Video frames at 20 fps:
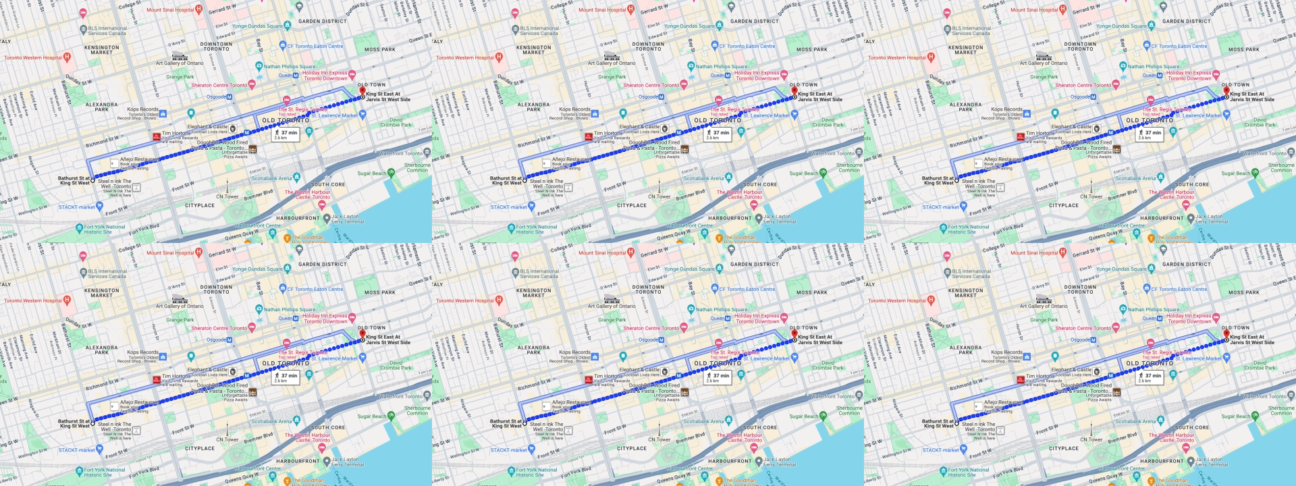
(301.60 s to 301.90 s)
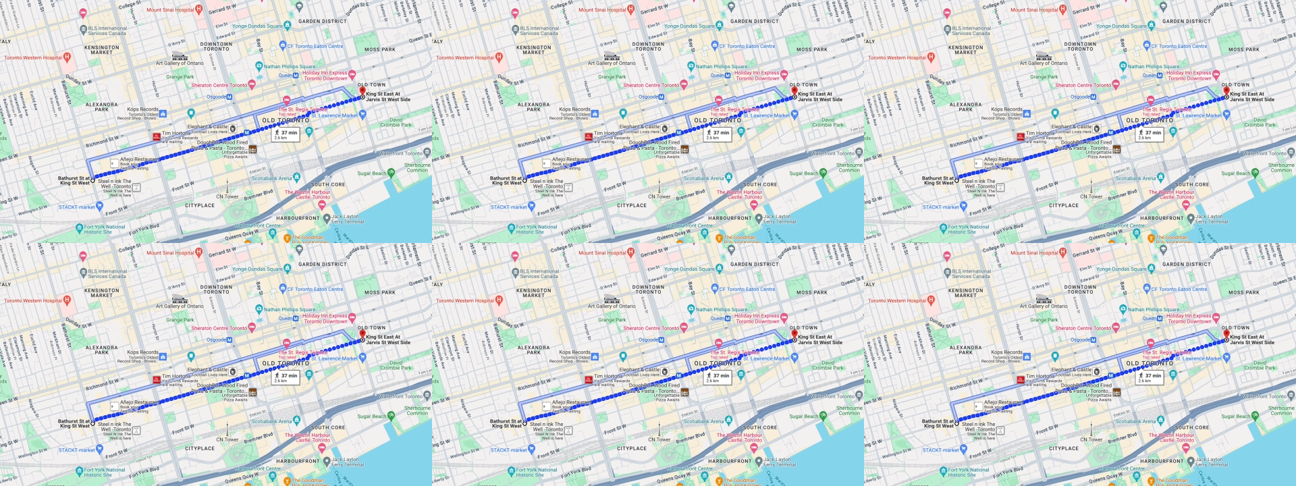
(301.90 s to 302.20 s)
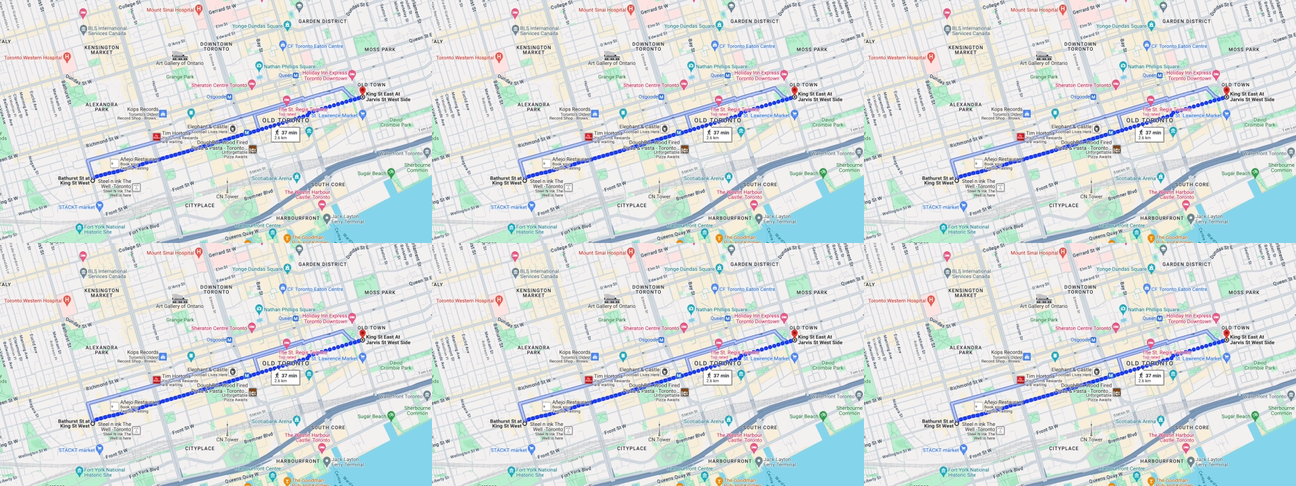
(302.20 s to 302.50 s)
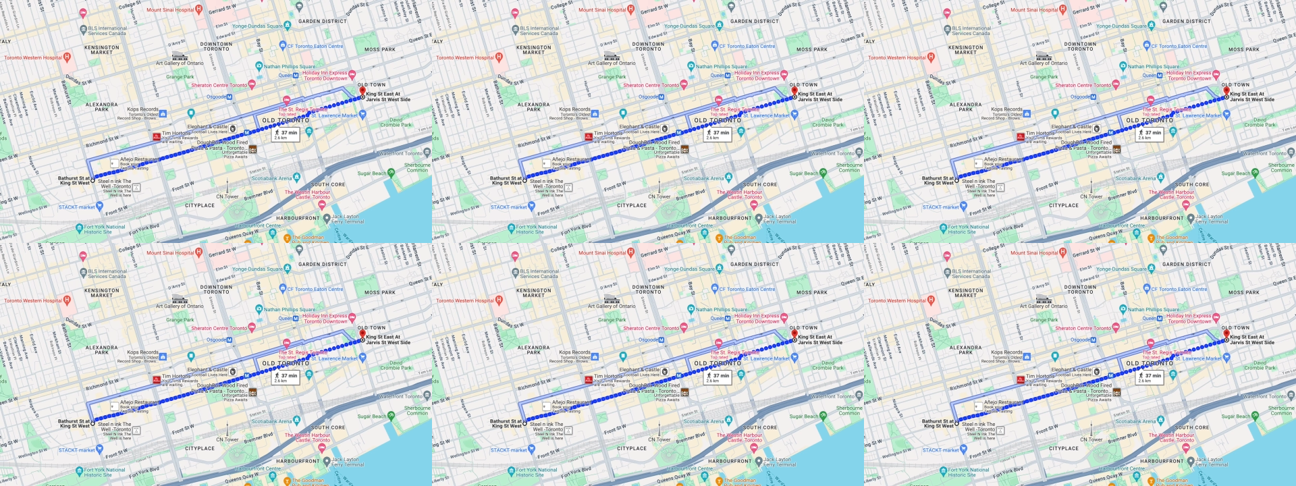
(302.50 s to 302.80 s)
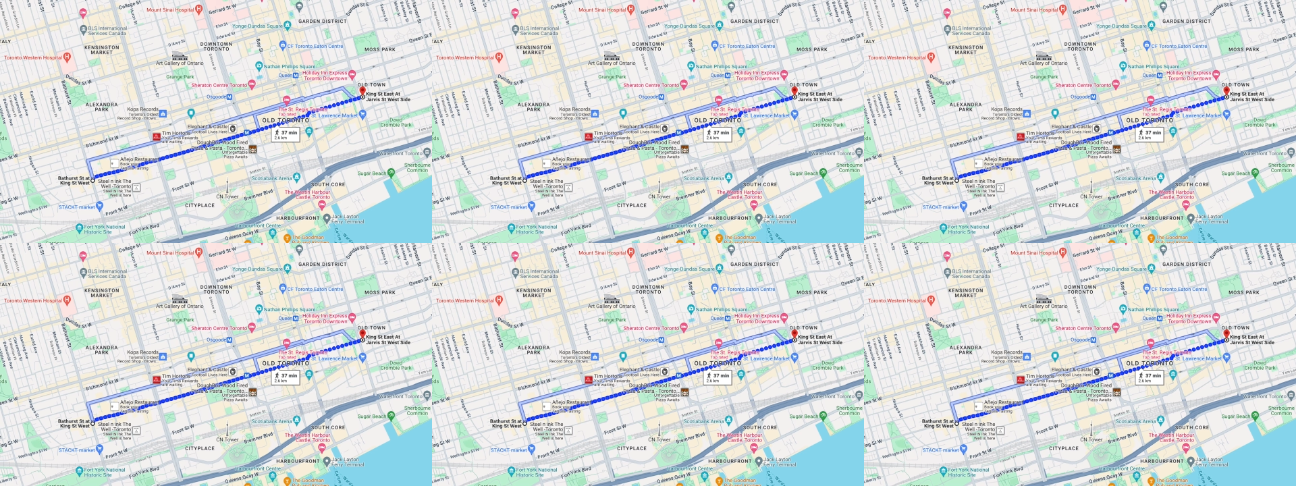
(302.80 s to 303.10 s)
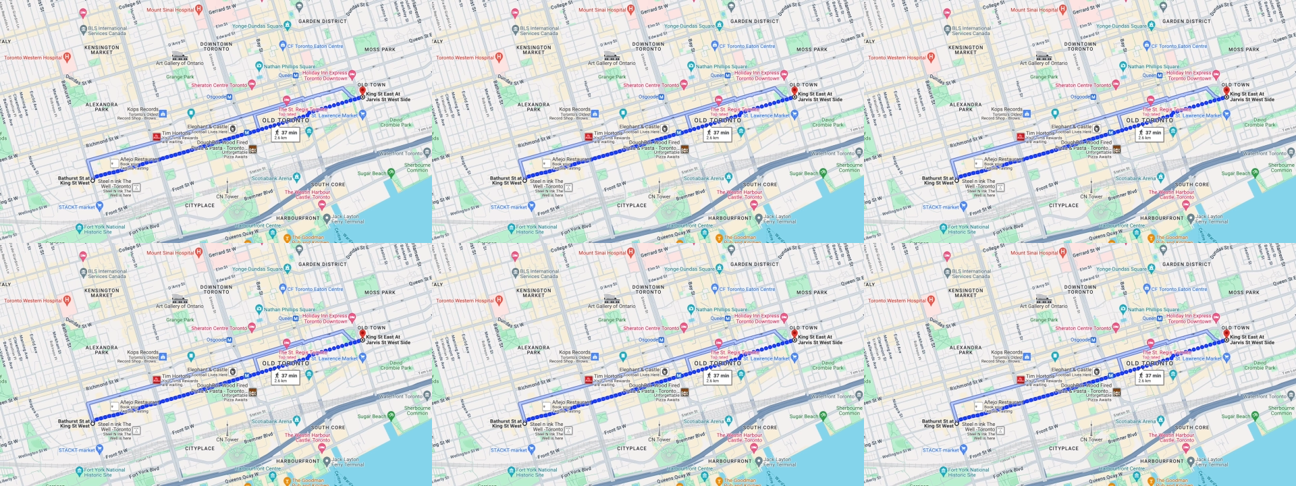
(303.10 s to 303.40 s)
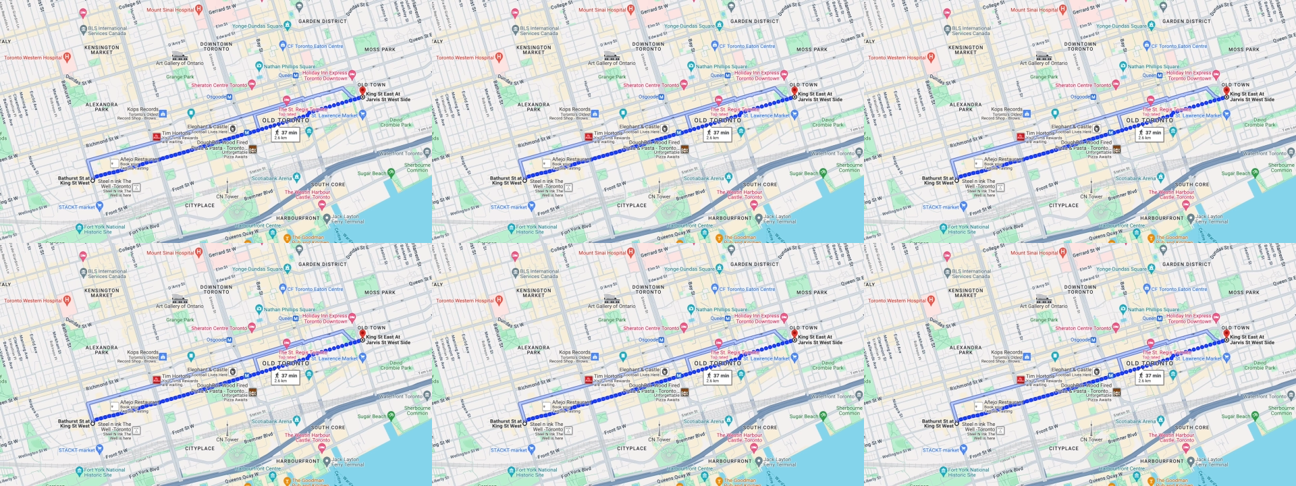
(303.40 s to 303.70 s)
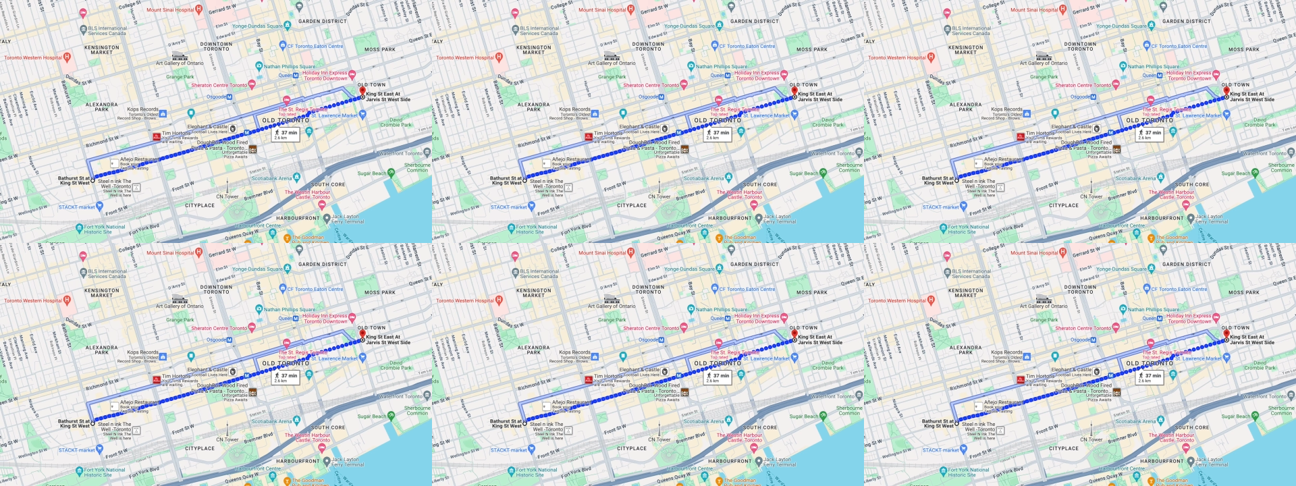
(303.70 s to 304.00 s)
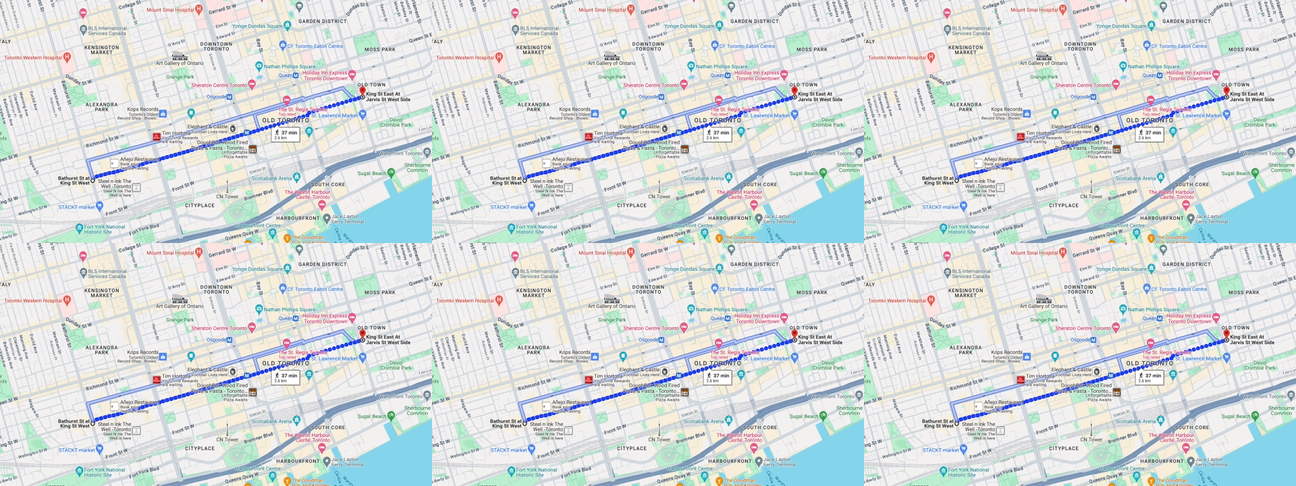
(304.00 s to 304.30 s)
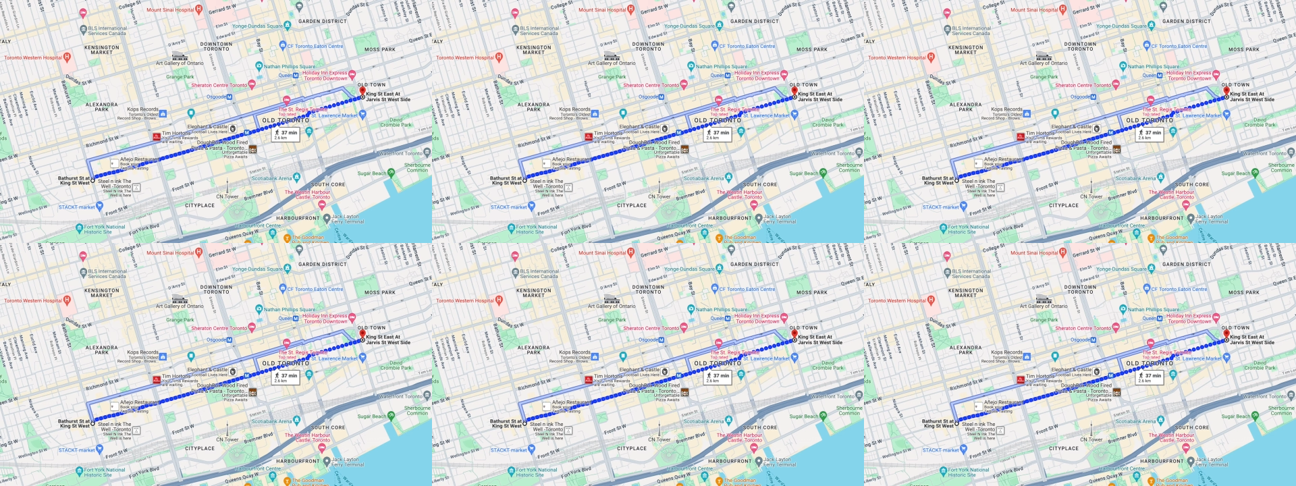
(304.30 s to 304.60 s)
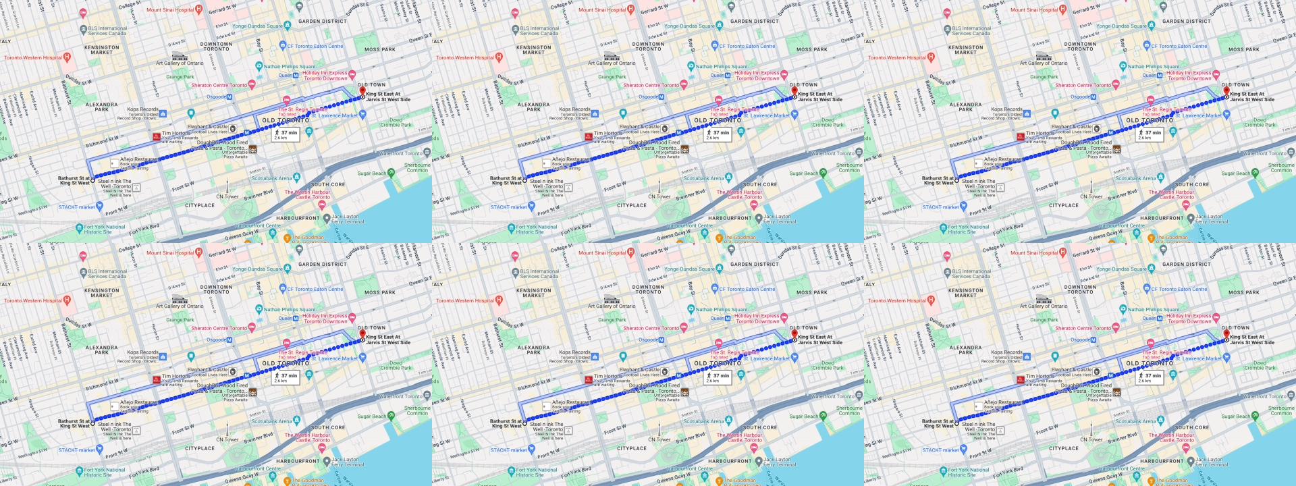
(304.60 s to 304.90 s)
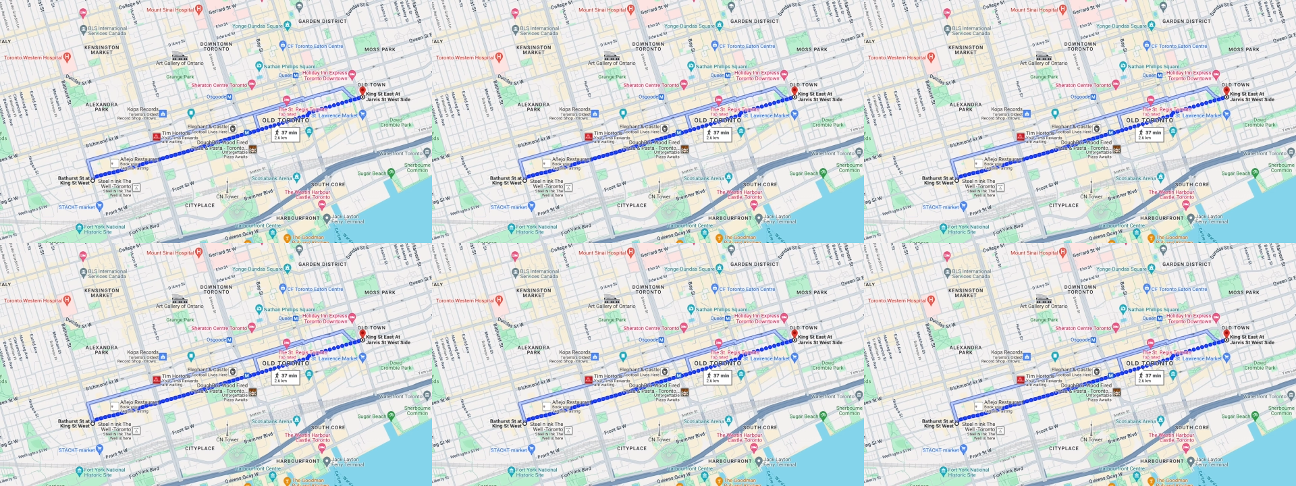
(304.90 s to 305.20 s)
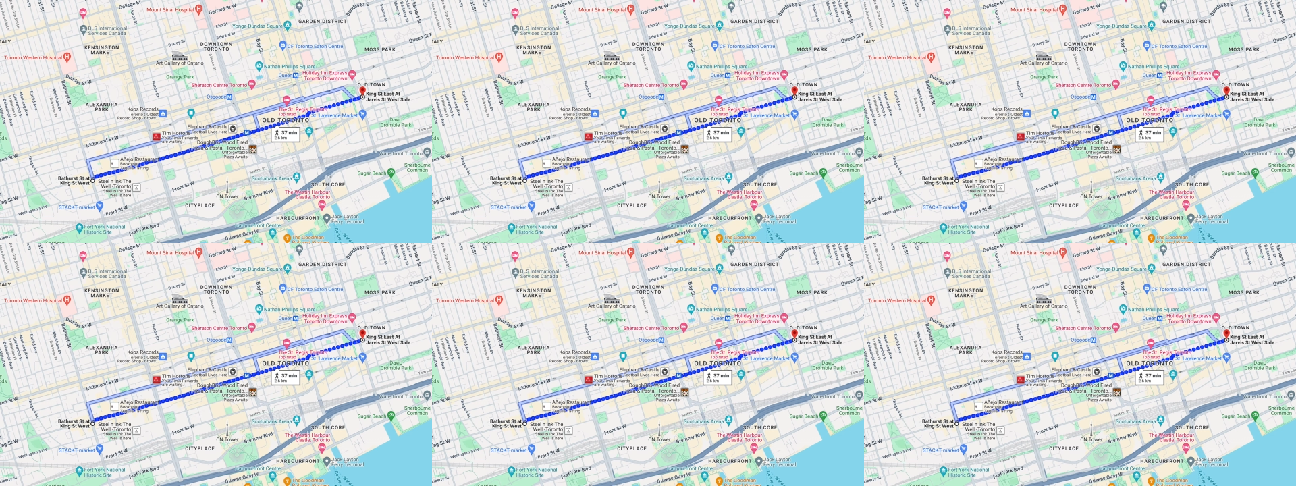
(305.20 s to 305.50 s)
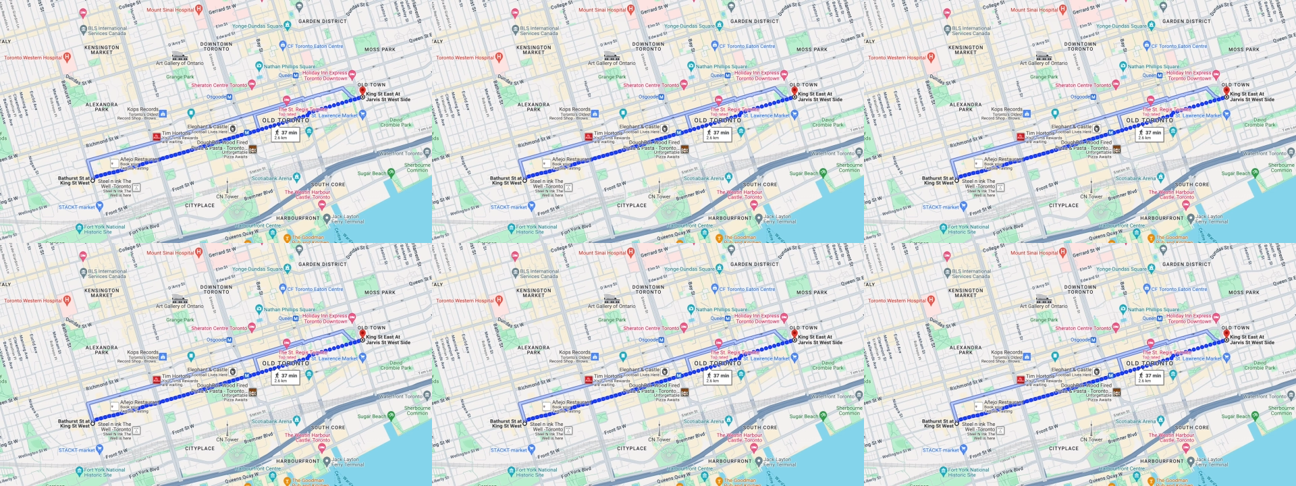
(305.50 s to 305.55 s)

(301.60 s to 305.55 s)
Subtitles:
[unreadable: no face in view]